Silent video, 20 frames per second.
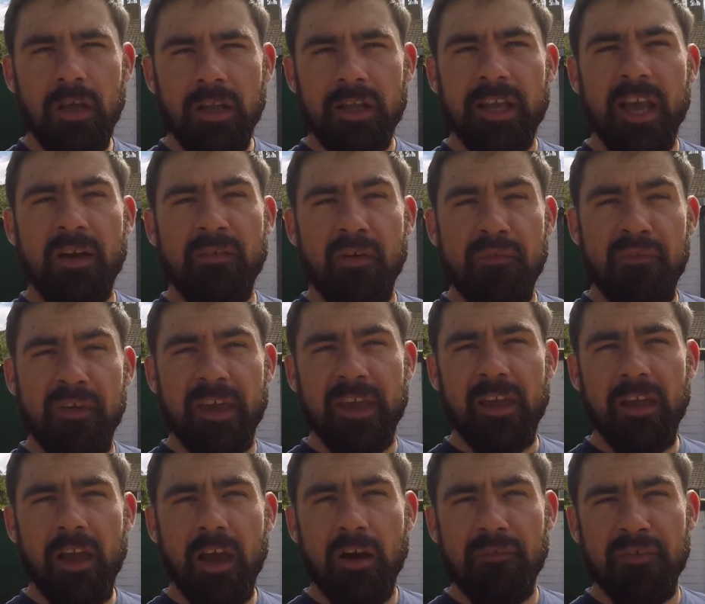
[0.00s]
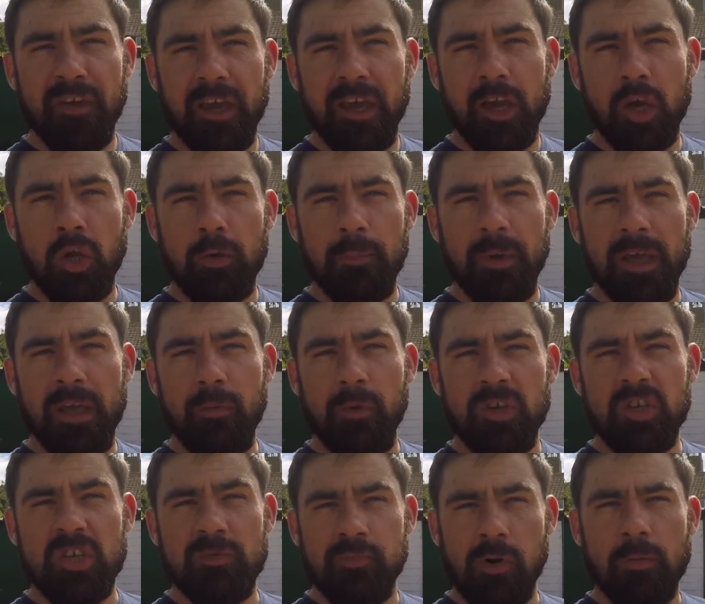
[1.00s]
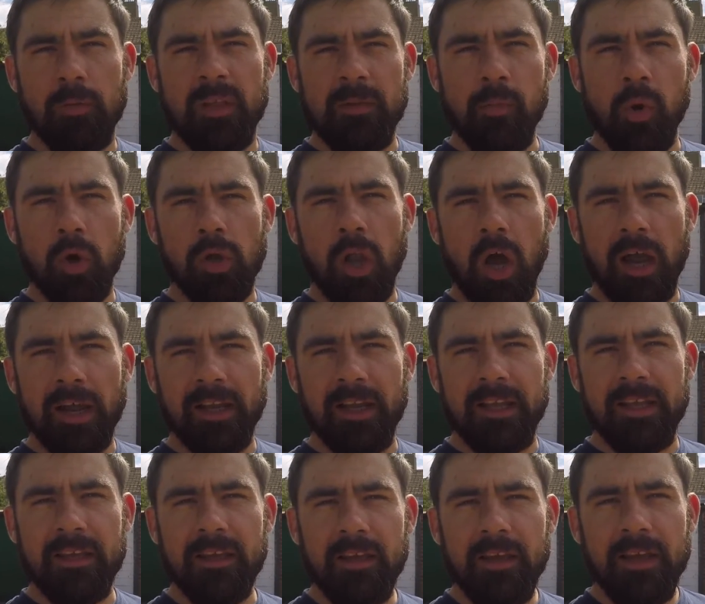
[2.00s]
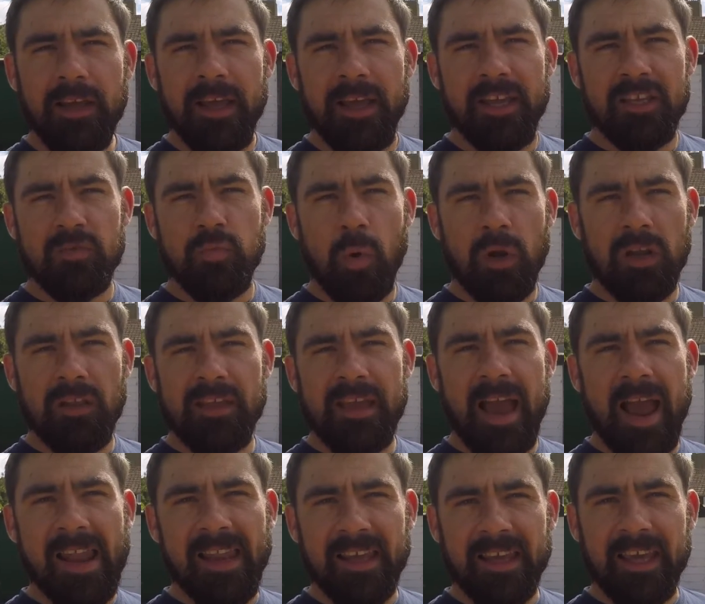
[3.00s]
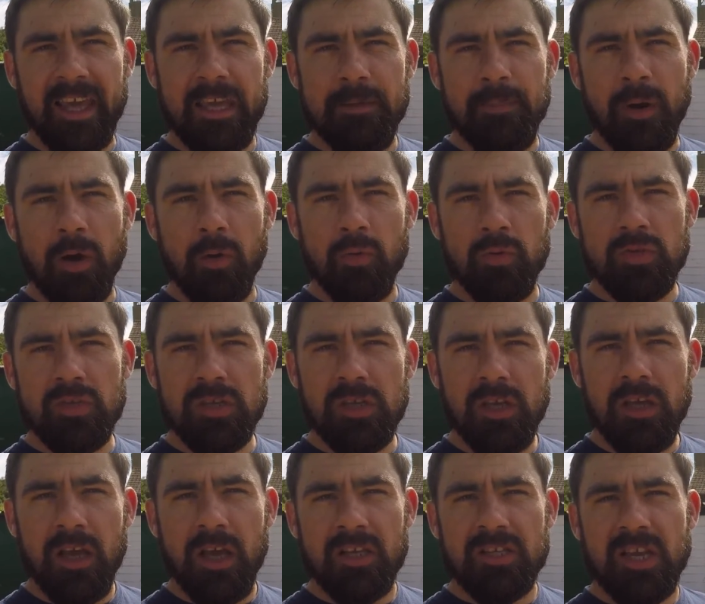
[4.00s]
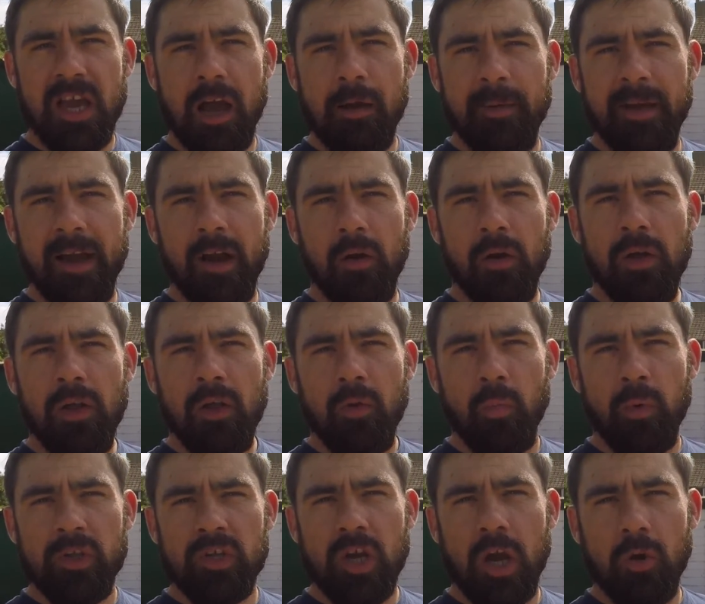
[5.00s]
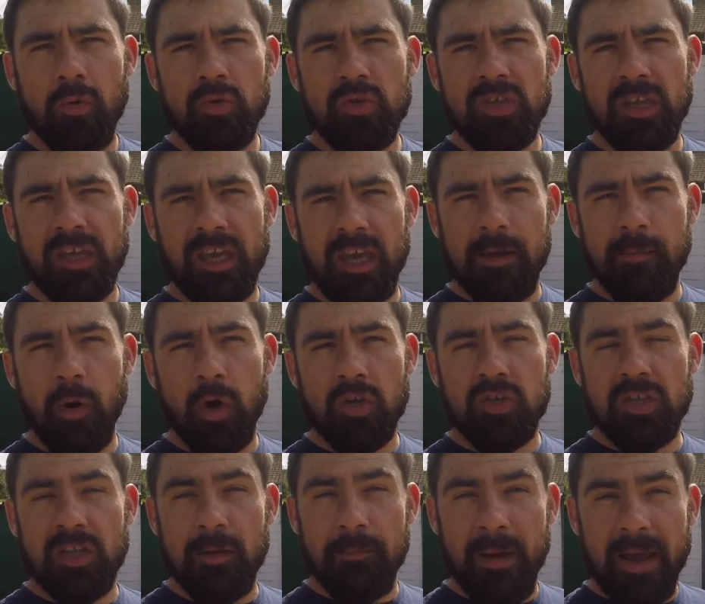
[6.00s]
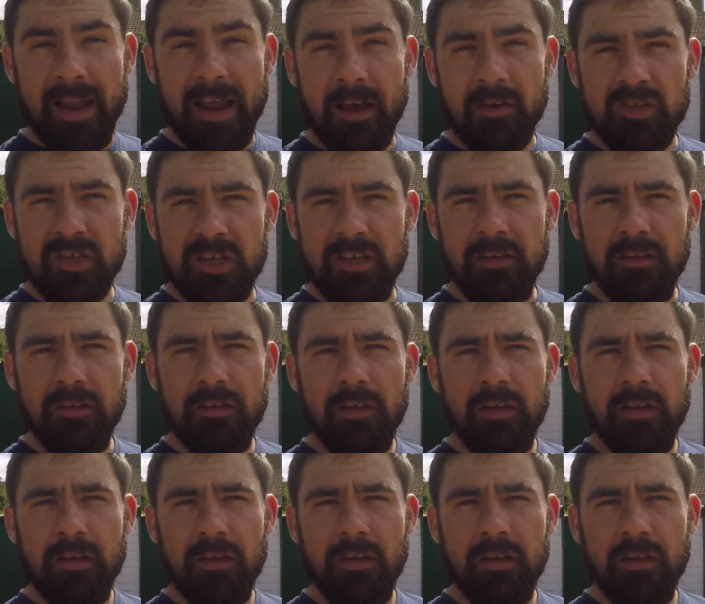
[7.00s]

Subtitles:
The other thing I think it could be, which is probably more likely, is one of the Allen key bolts has come out, which holds the gearbox to the bell housing.